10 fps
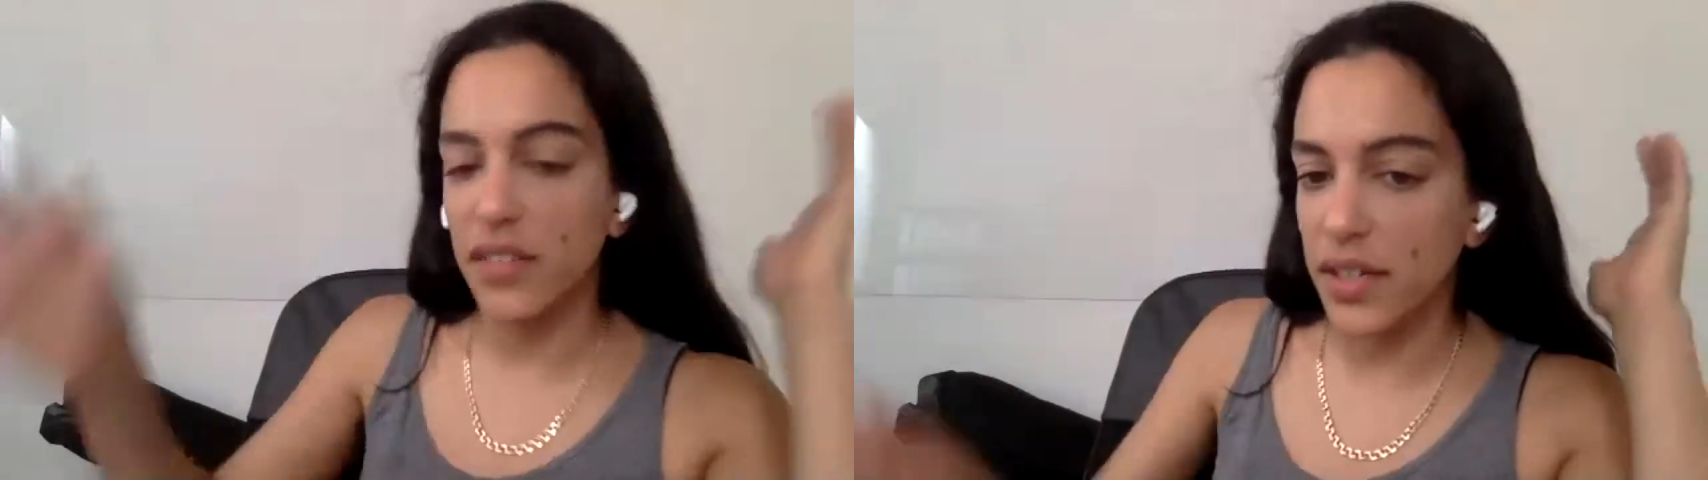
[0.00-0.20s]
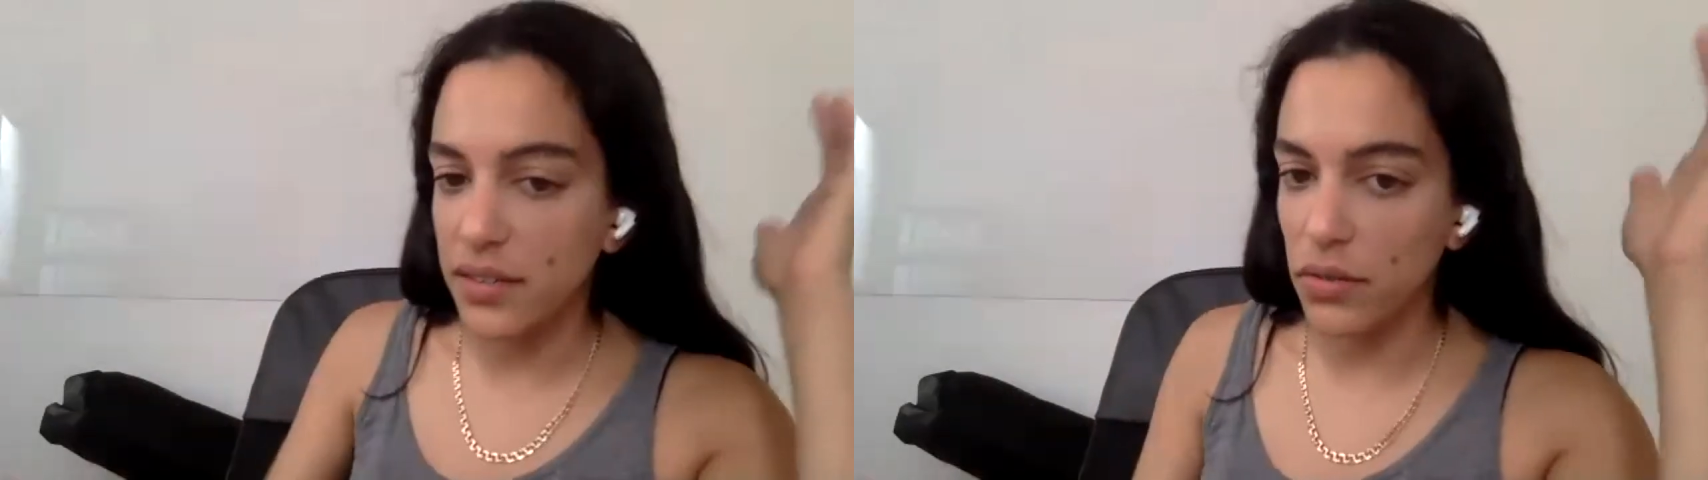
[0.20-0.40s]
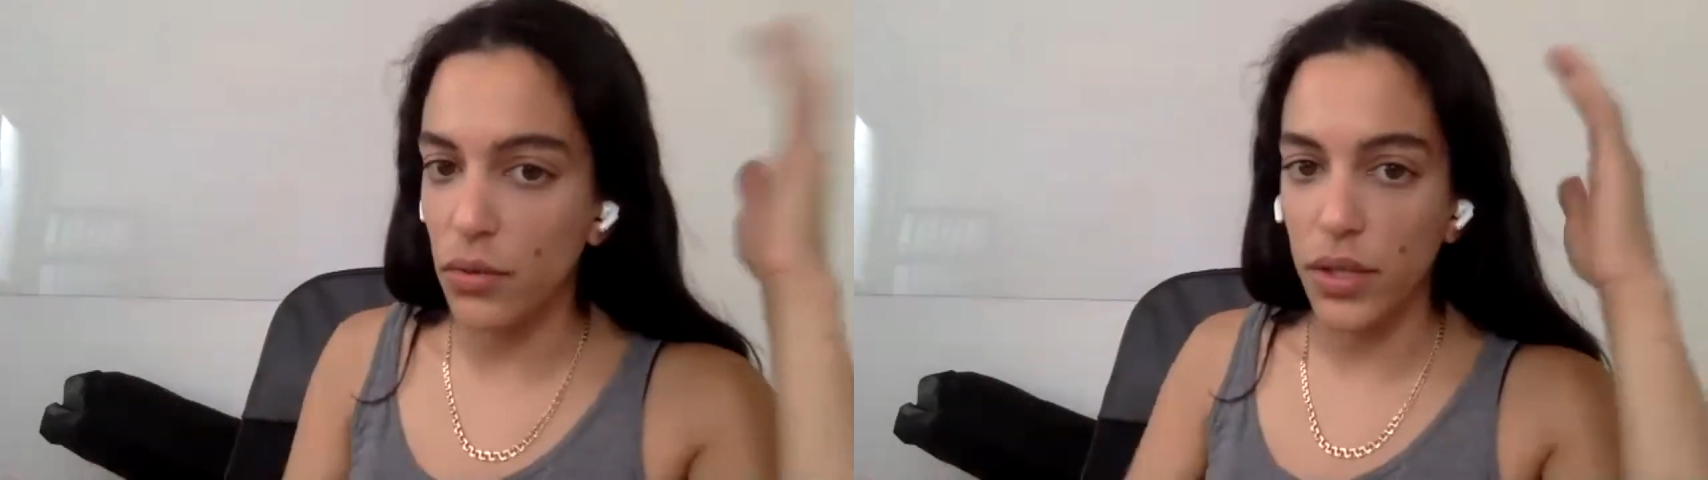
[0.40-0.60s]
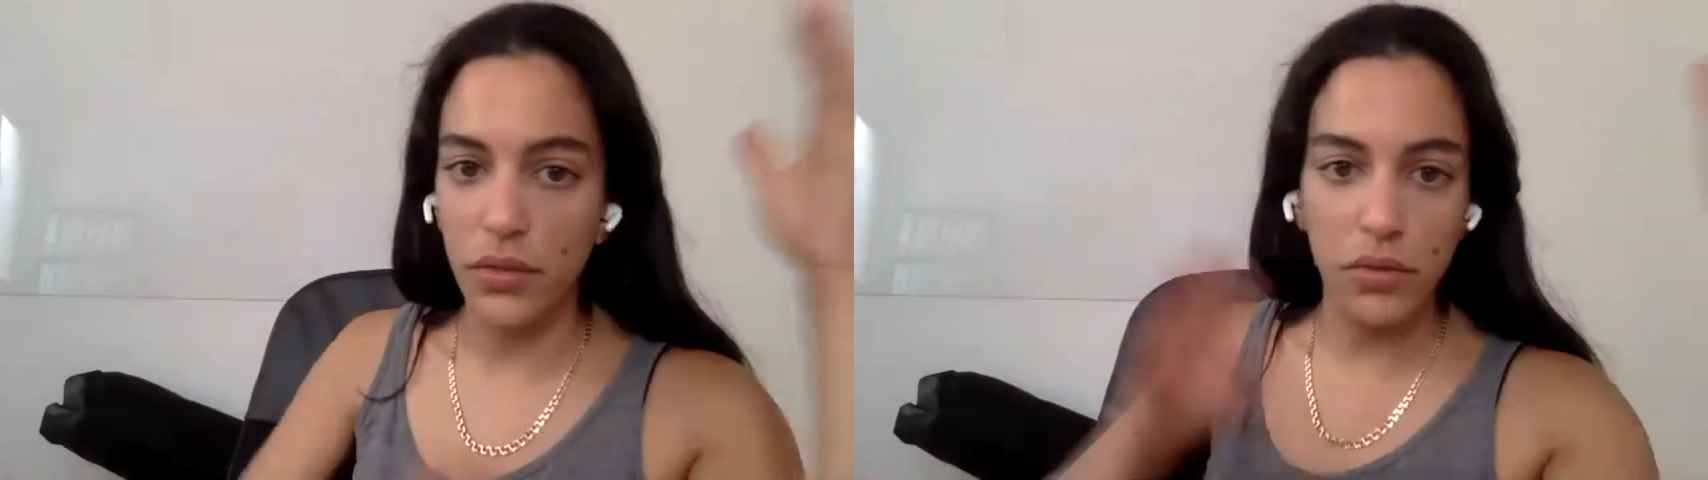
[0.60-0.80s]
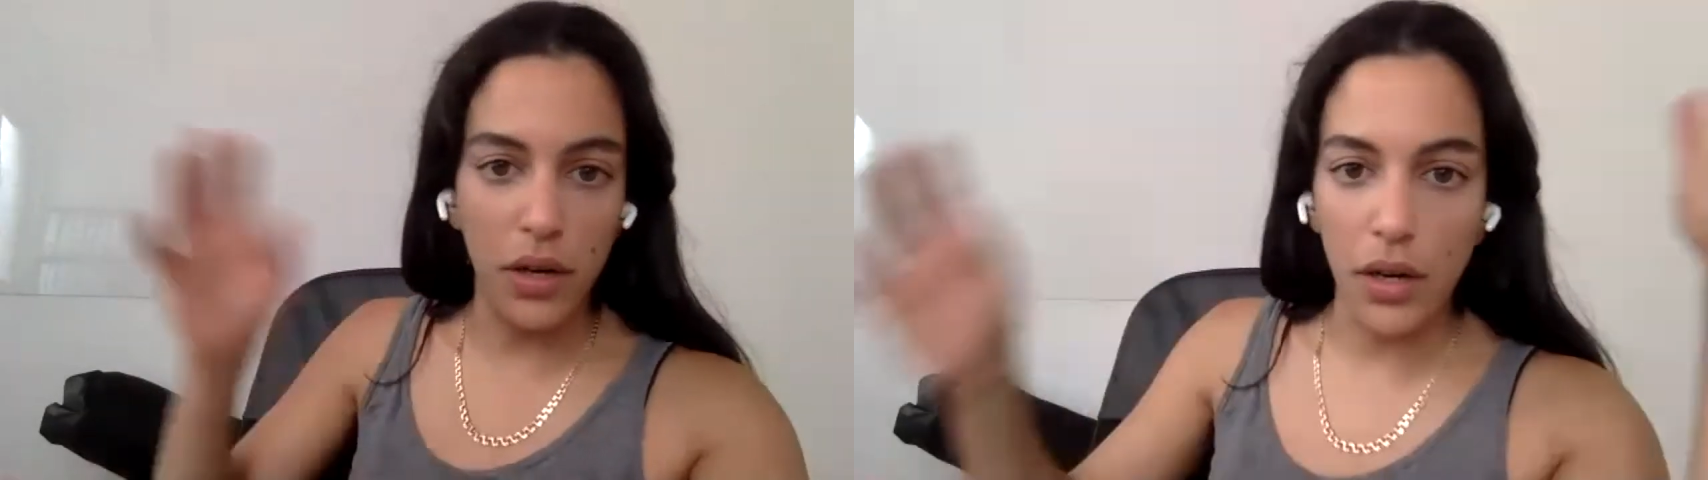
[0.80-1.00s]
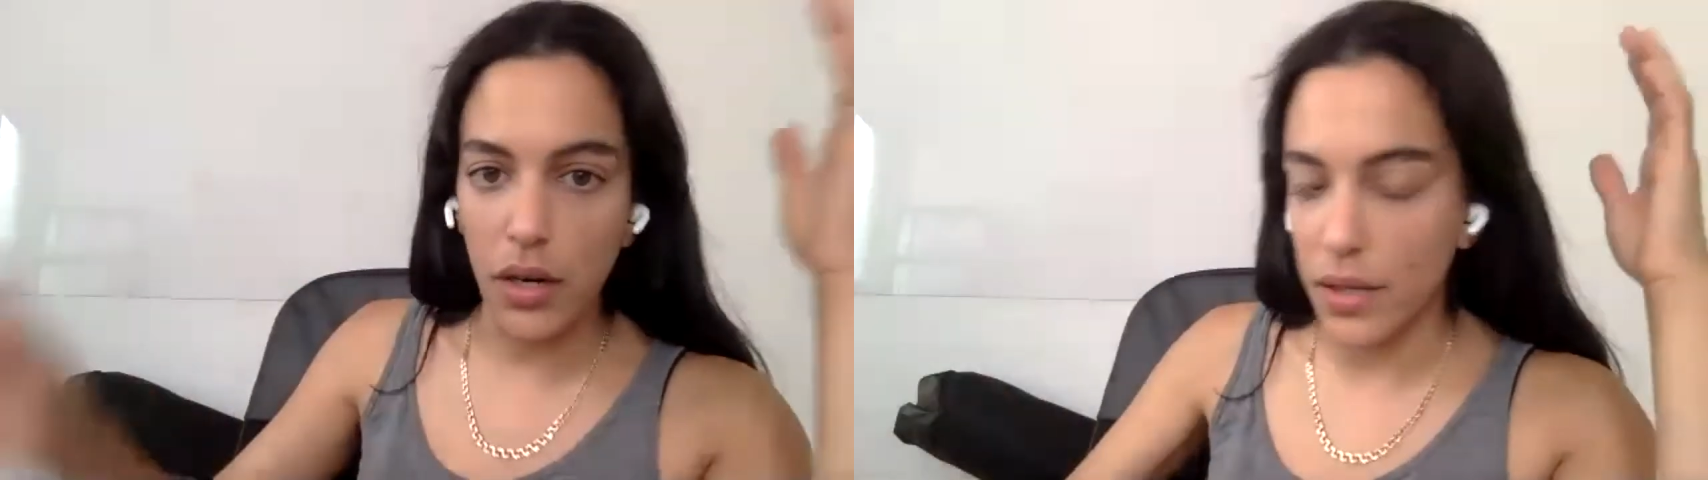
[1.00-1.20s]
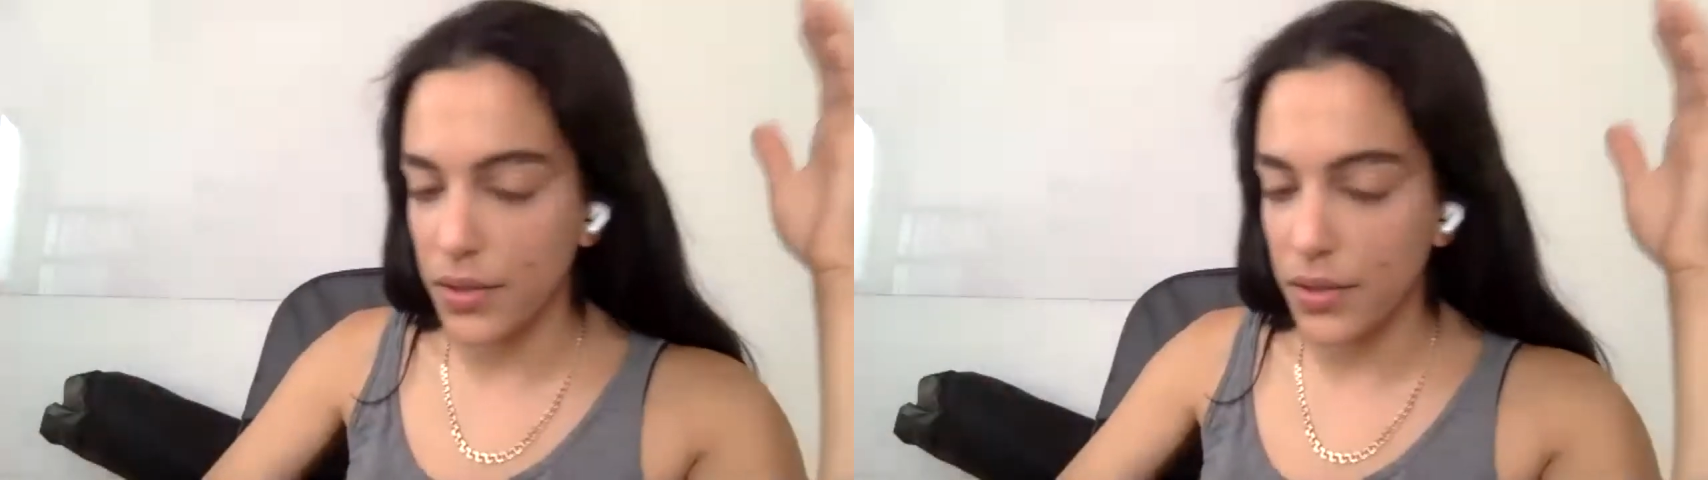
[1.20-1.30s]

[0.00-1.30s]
sex, or when you are,